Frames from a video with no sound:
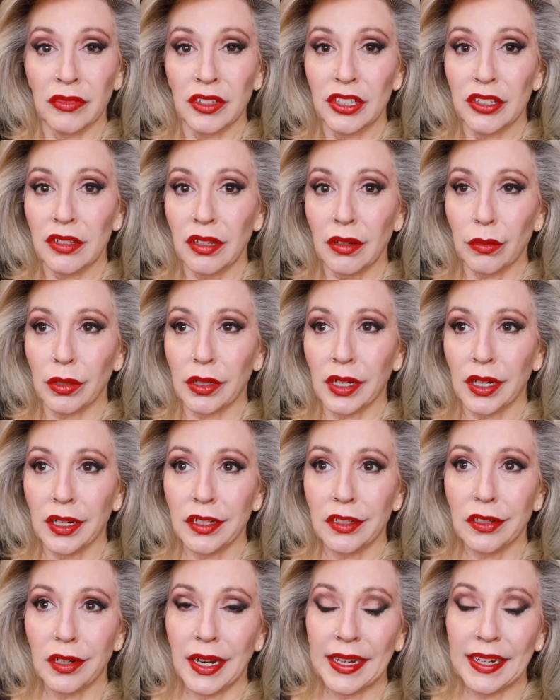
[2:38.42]
So we're going
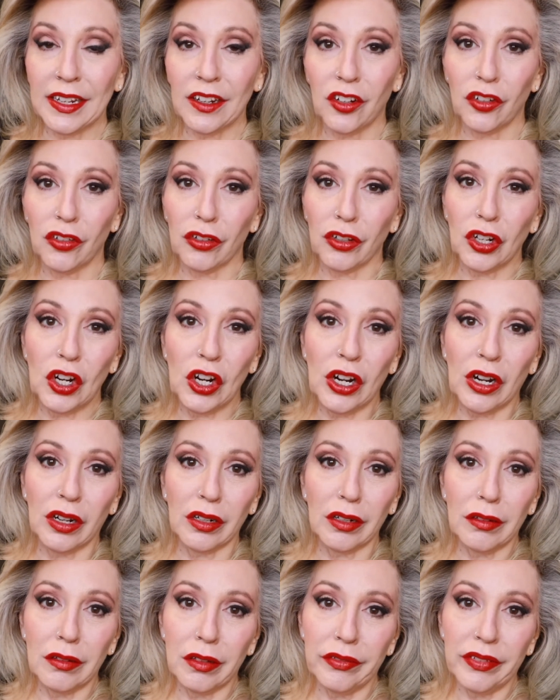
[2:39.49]
to try and get her in the car and
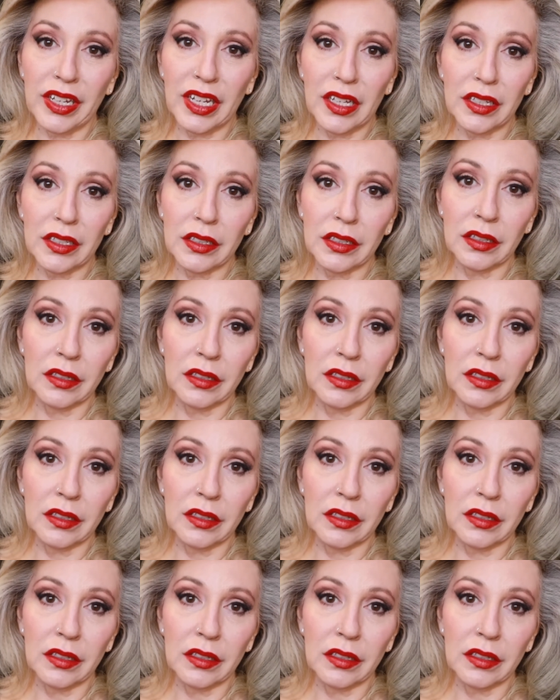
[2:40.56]
go to the vet.